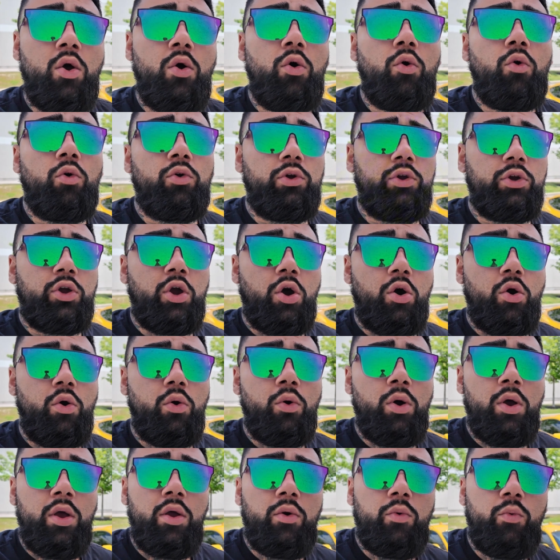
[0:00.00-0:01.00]
or you
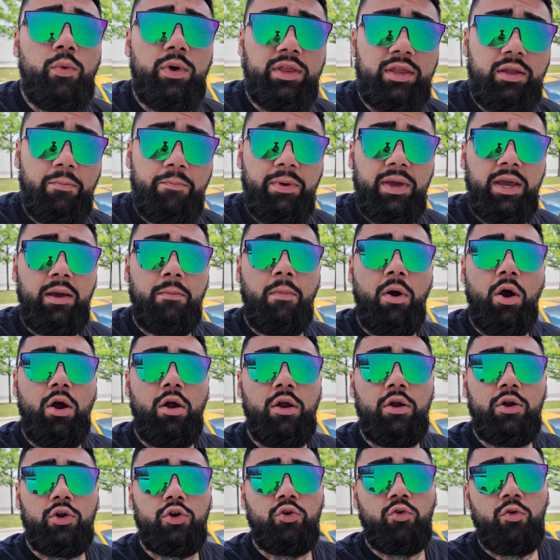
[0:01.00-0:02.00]
go with the
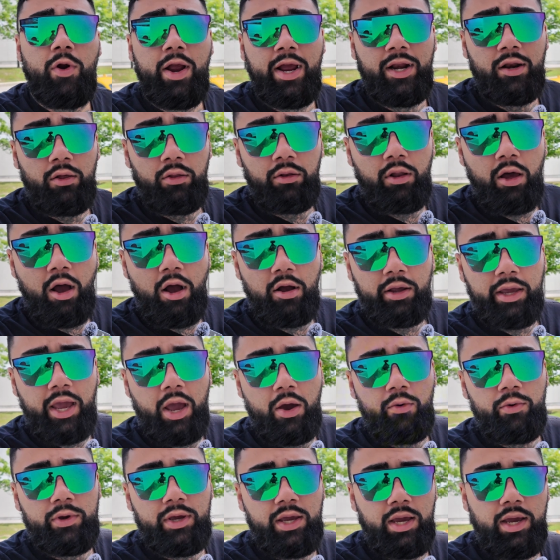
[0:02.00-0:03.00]
BMR Cradle
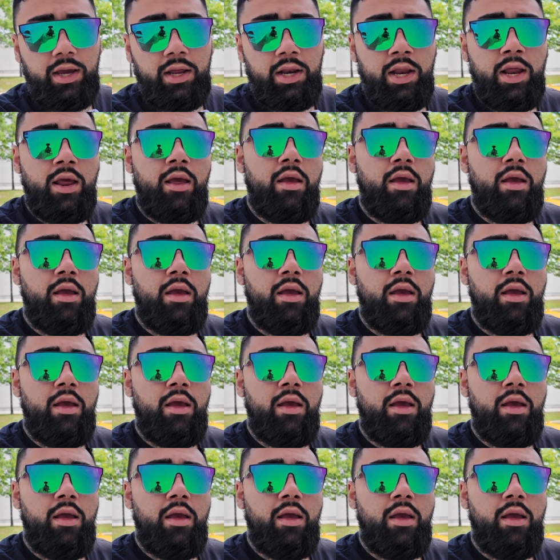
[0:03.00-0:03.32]
Lockout Kit.